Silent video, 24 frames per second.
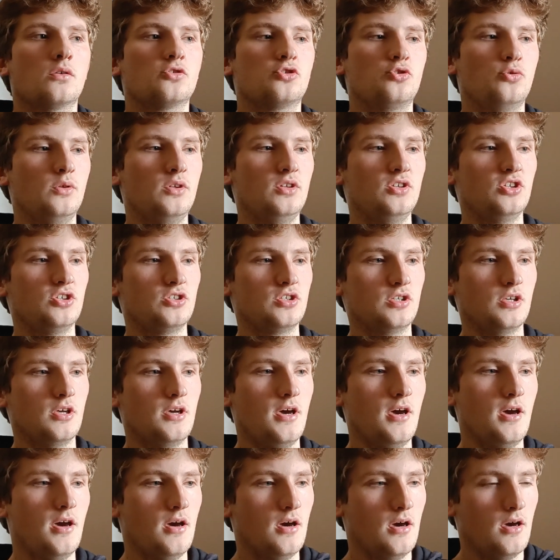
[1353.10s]
To really just
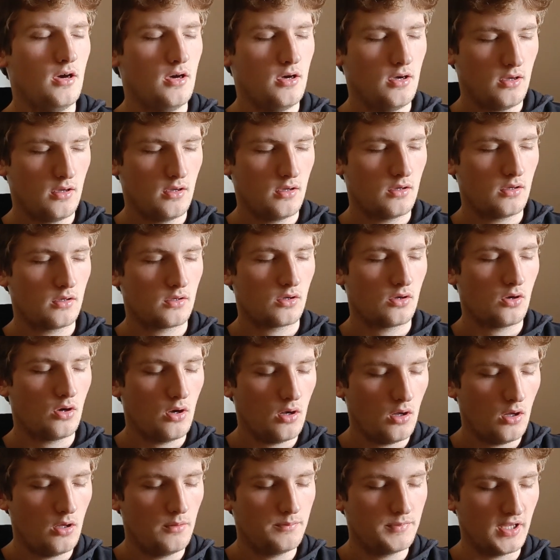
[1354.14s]

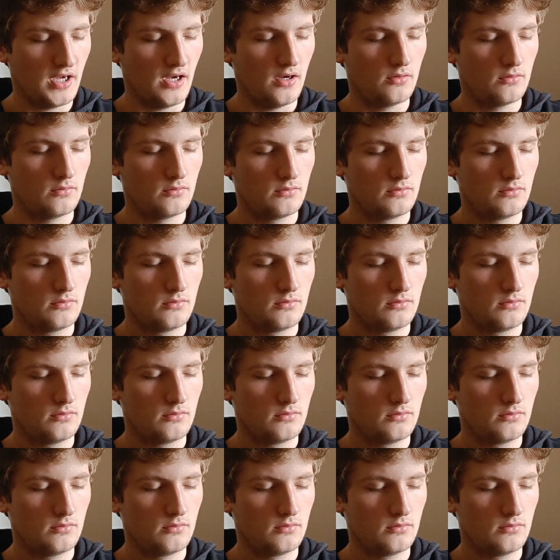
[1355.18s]
calm down.